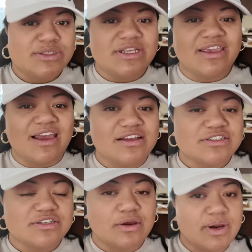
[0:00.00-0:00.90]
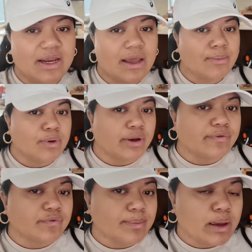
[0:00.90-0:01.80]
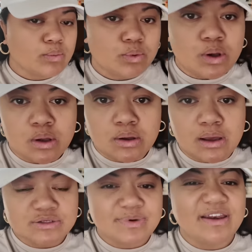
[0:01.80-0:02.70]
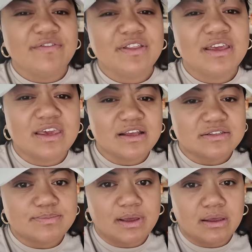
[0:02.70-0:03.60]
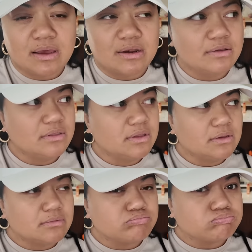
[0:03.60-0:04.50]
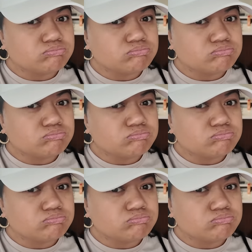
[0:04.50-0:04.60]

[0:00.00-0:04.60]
So, yeah, I just got ready. I'm going for my walk. I was waiting for the kids, but I don't think.